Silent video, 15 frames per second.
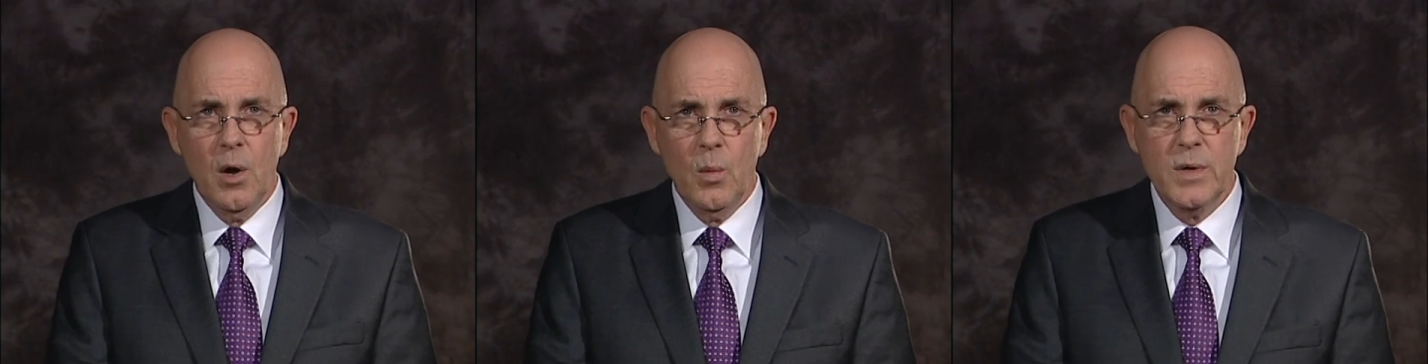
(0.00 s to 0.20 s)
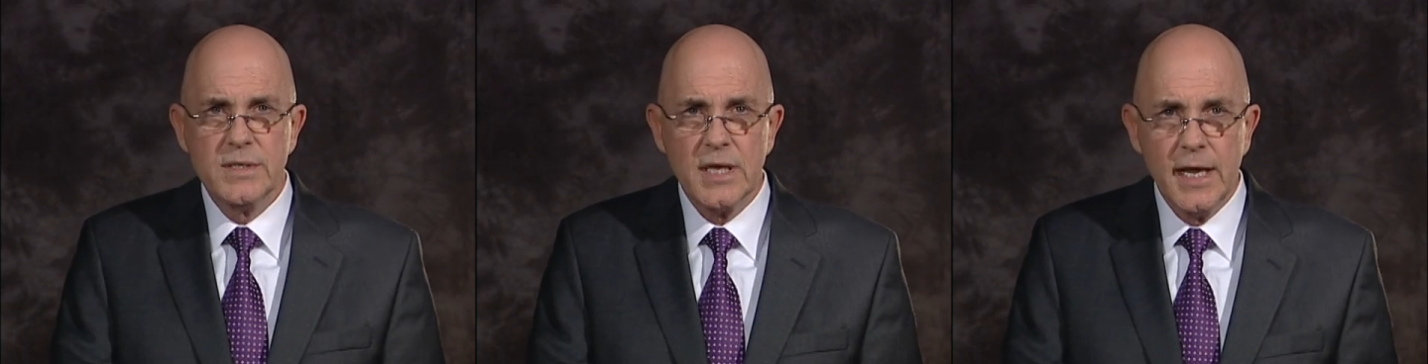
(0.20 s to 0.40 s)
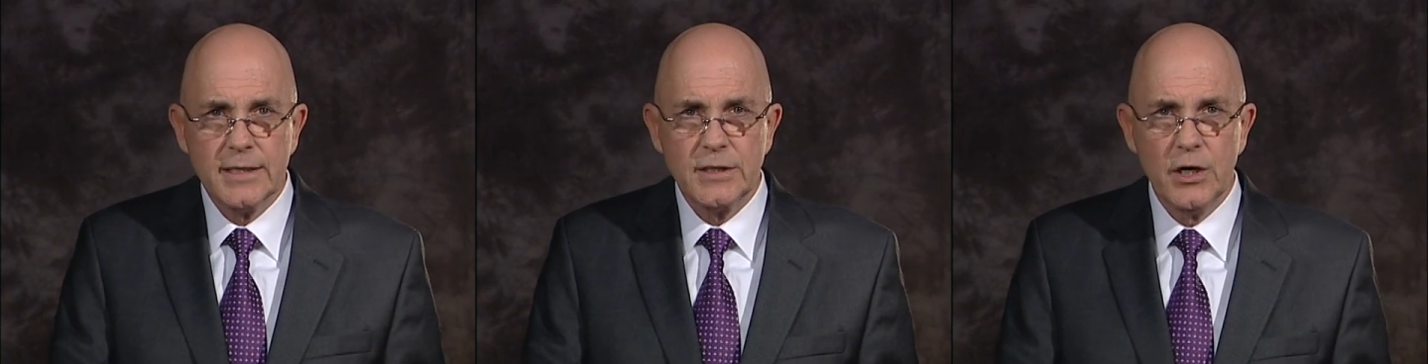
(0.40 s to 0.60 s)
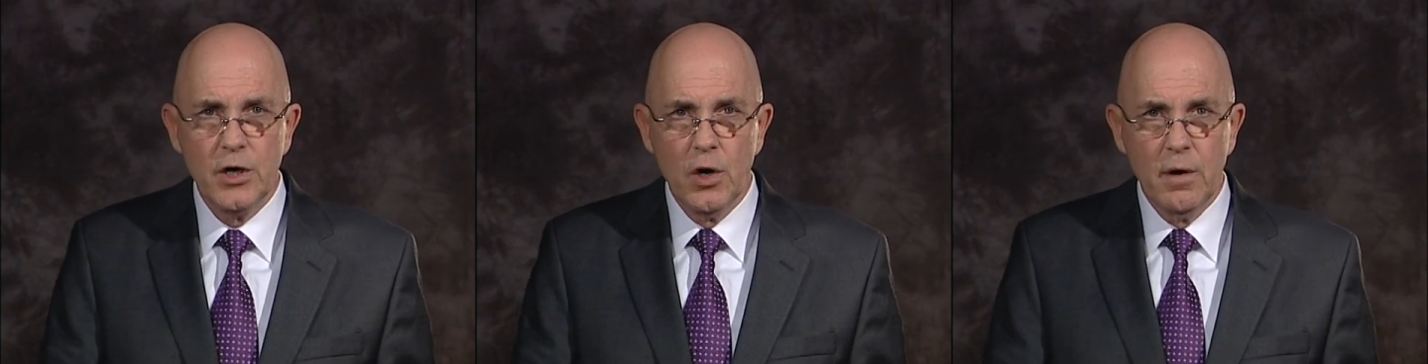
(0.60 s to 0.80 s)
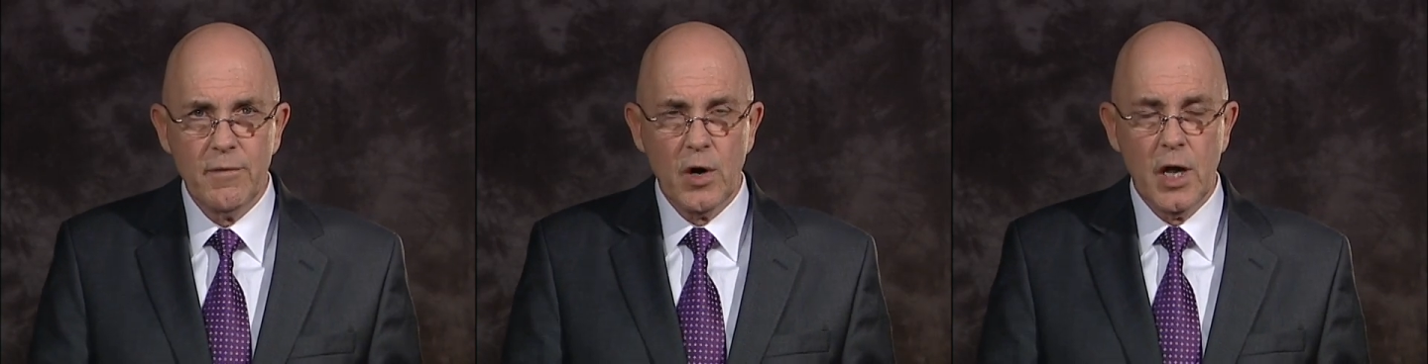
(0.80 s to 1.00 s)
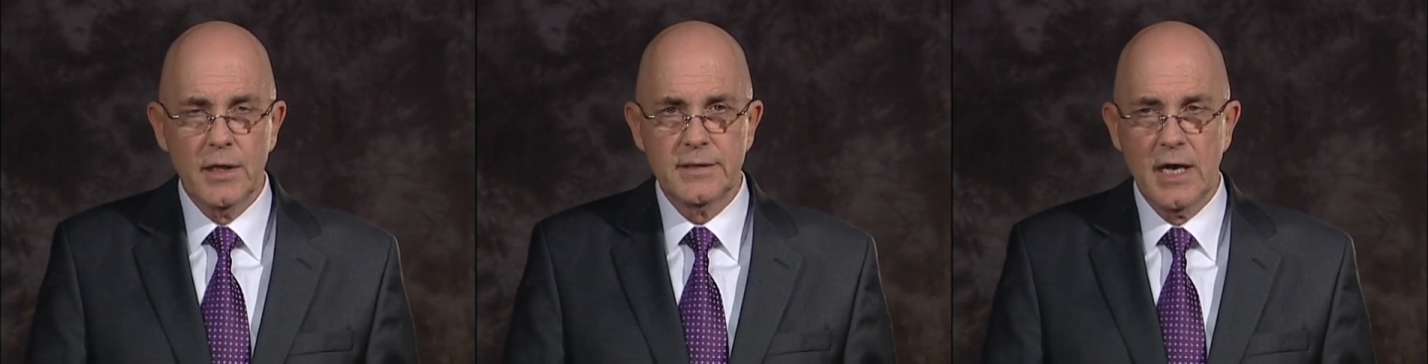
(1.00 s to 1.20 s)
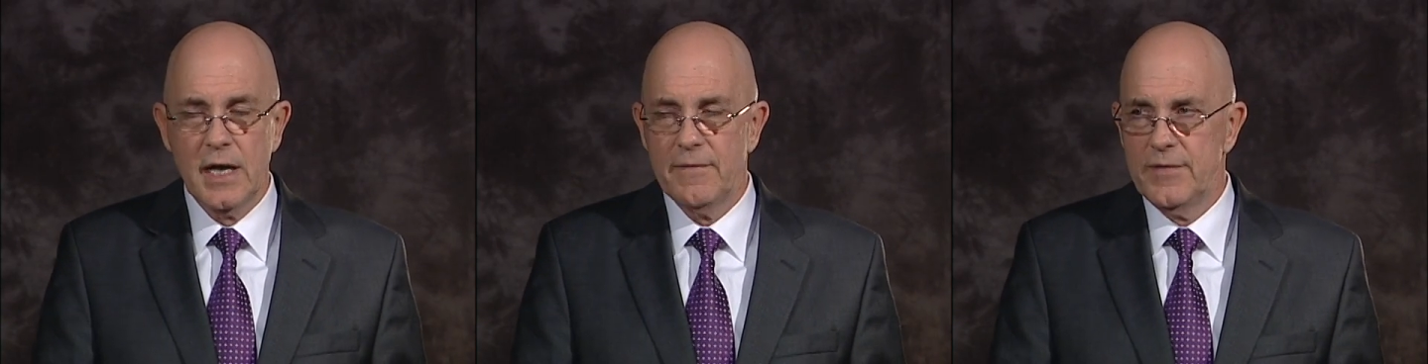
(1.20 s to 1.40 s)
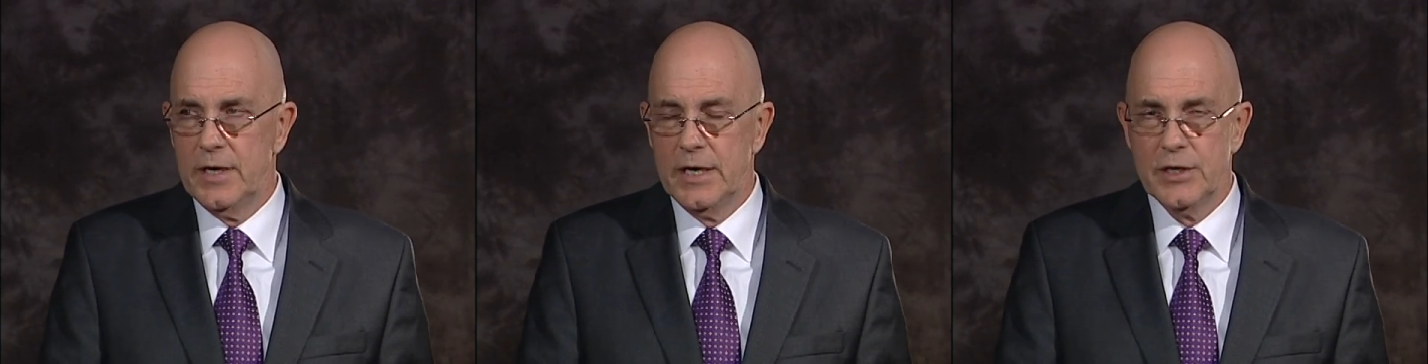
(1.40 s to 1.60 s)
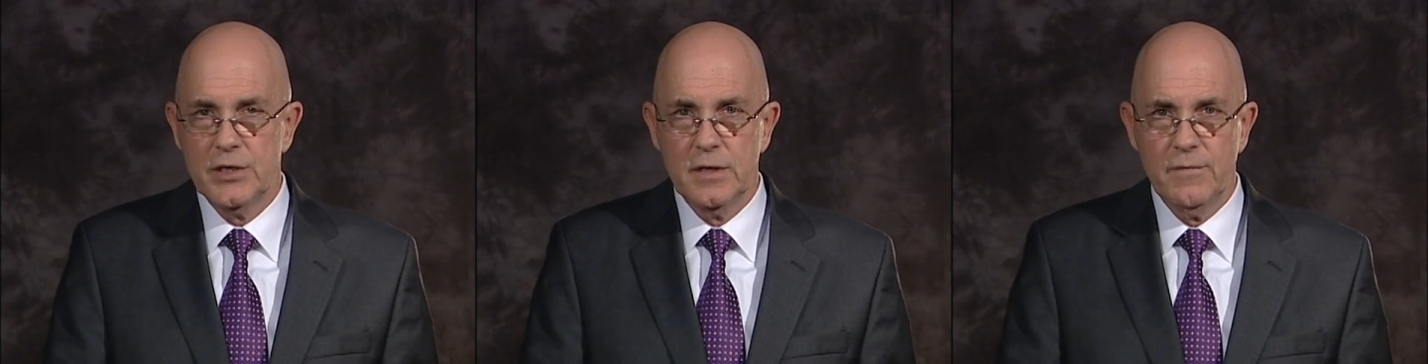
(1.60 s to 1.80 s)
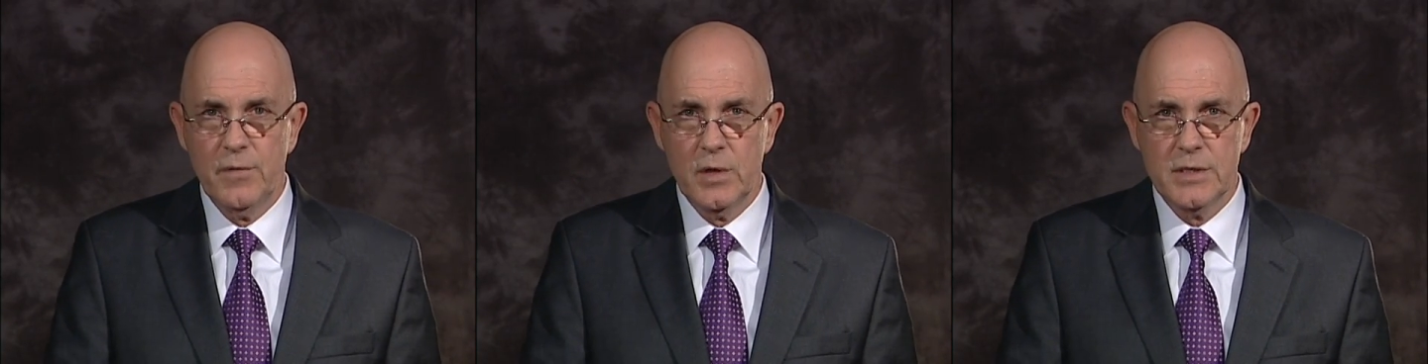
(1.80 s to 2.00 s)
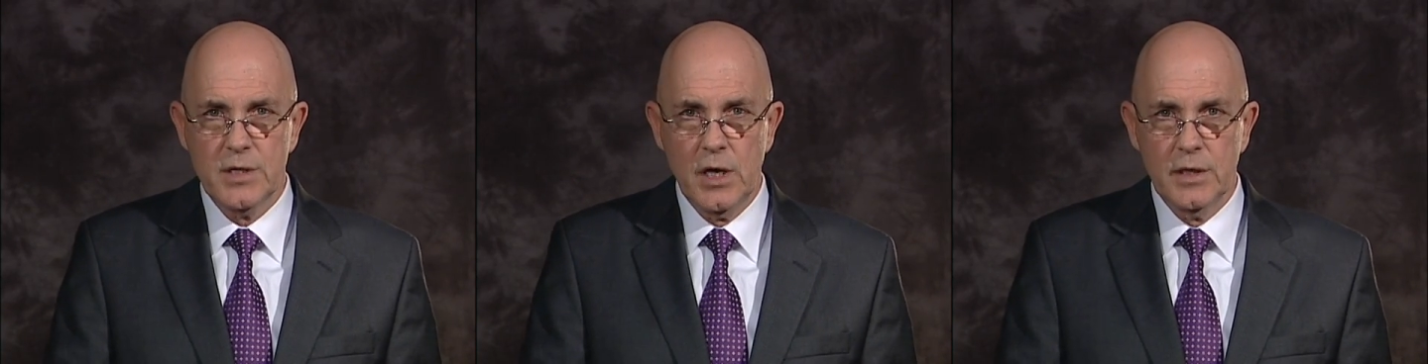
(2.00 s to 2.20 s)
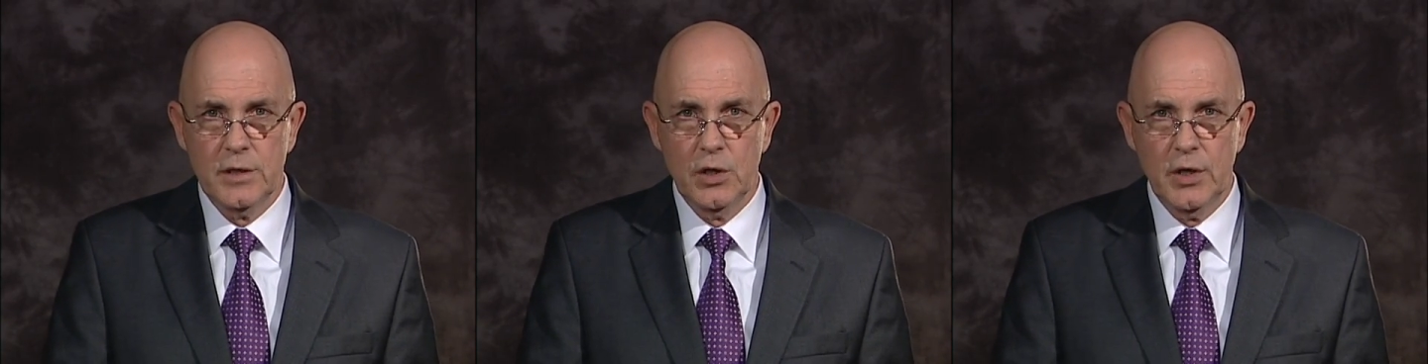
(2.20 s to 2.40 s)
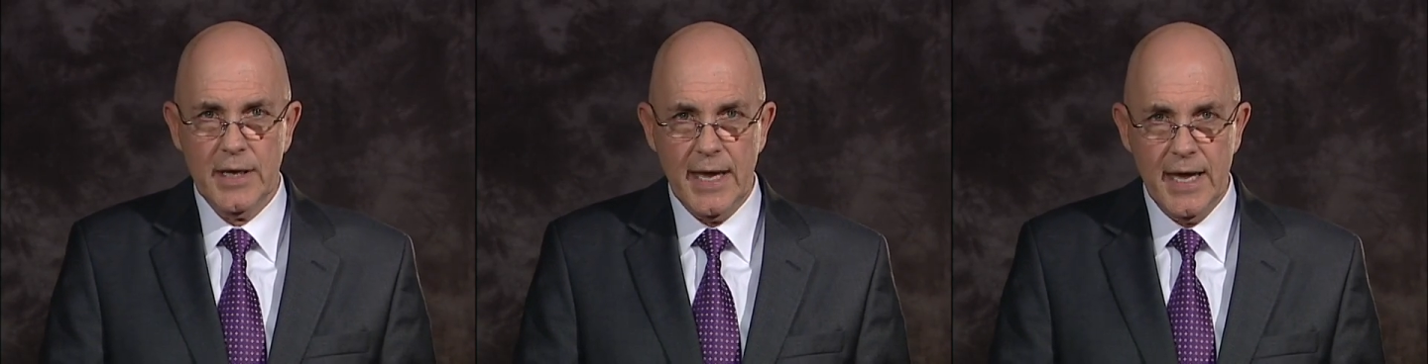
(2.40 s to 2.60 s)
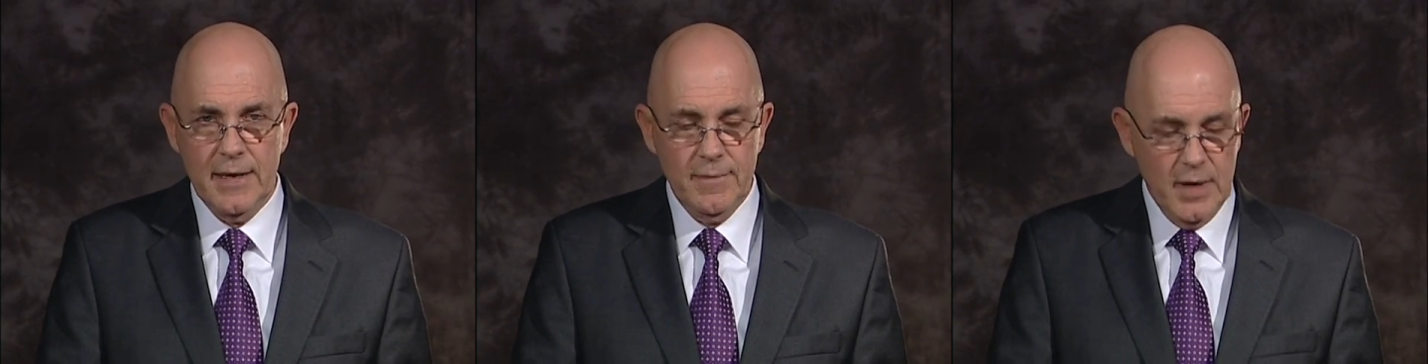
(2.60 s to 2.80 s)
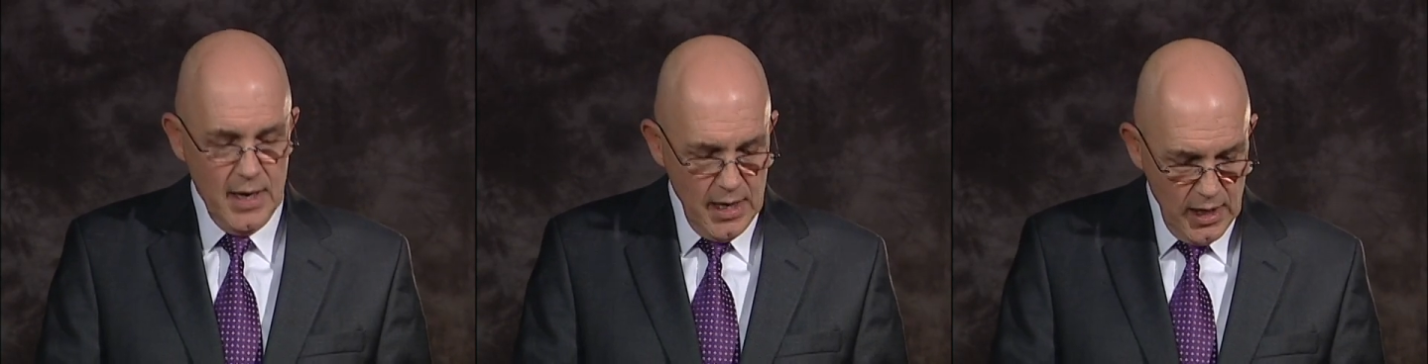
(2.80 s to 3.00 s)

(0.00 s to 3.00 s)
We selected an overall definition for us all to look at,